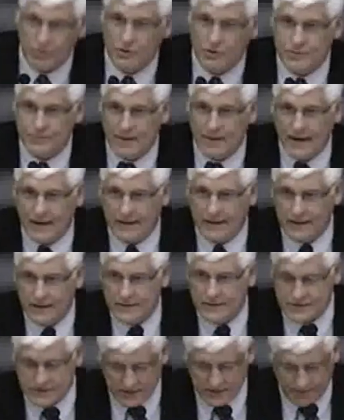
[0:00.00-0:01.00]
to push back
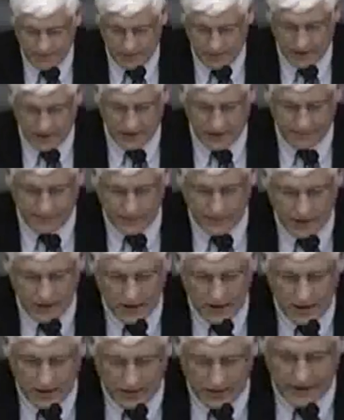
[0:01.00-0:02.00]
against the EPA.
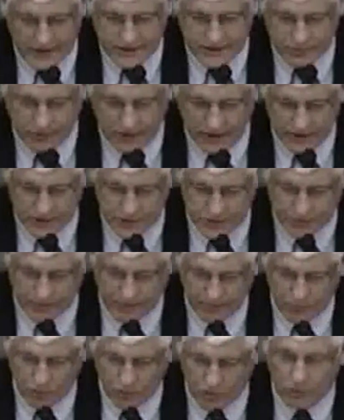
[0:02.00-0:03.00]
Last week, the
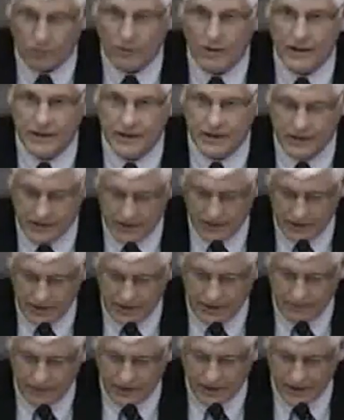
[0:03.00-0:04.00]
Supreme Court reined in an
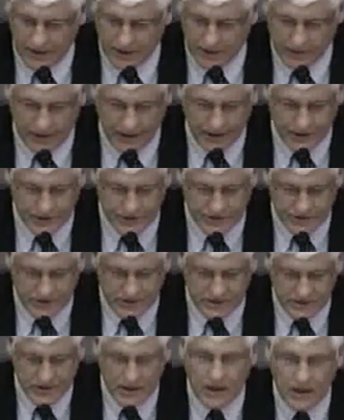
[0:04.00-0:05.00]
EPA on the
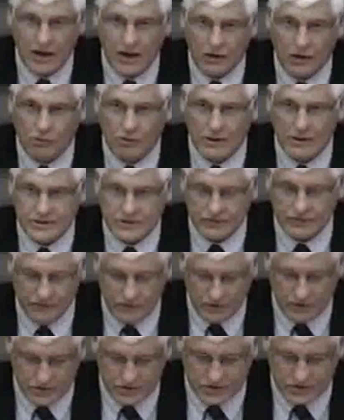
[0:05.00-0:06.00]
agency's aggressive
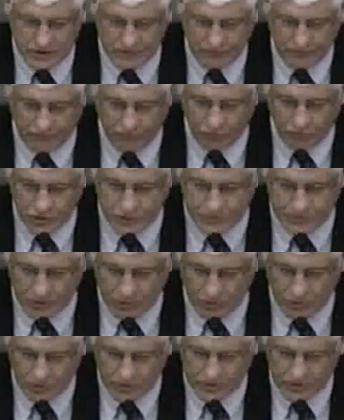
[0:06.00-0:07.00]
use of
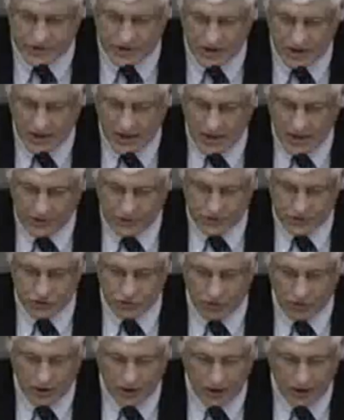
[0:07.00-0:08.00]
enforcement orders to
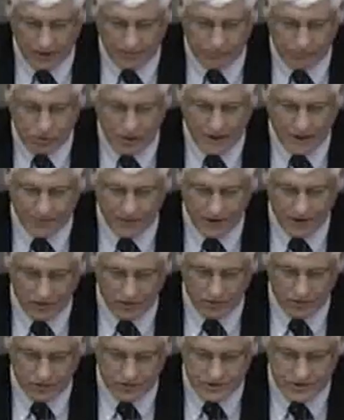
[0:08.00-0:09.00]
strong-arm property
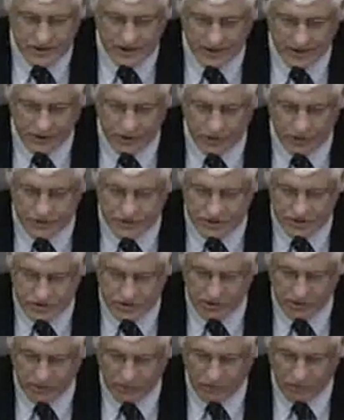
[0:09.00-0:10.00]
owners, and the U.S.
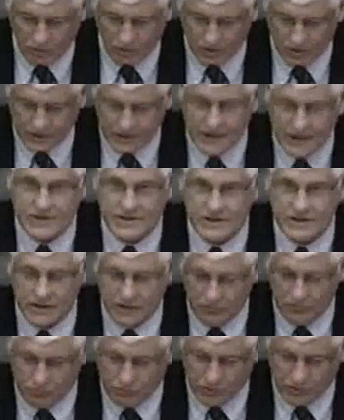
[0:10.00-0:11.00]
District Court in
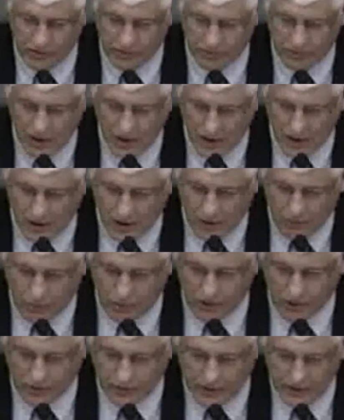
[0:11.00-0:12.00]
D.C.
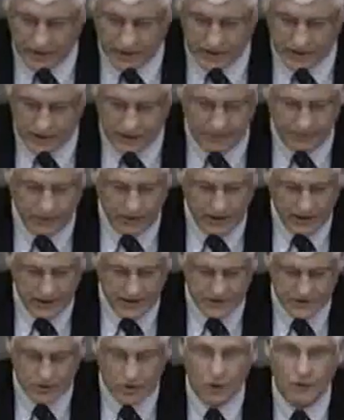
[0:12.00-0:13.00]
reeled in
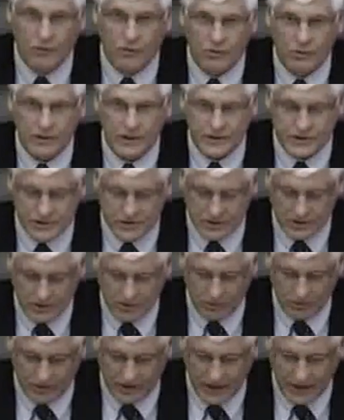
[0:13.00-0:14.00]
EPA's overreach
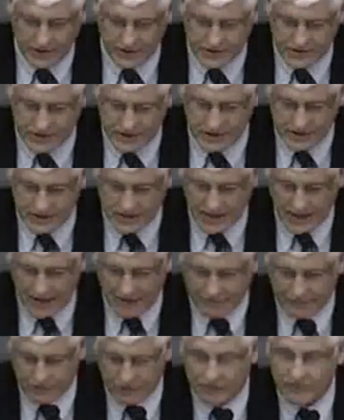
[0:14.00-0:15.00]
with the agency's
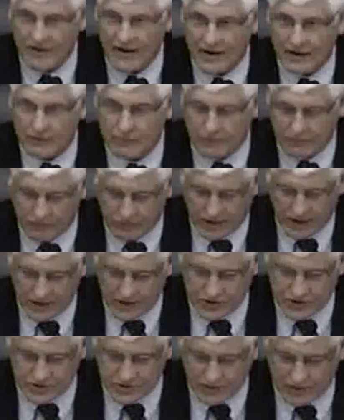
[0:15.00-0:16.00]
after-the-fact
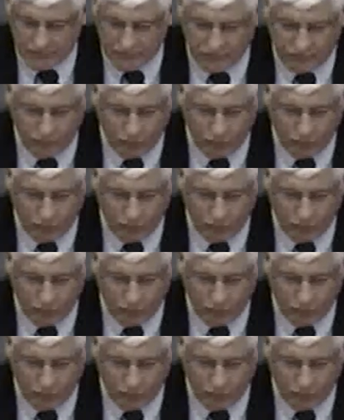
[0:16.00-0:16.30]
revocation of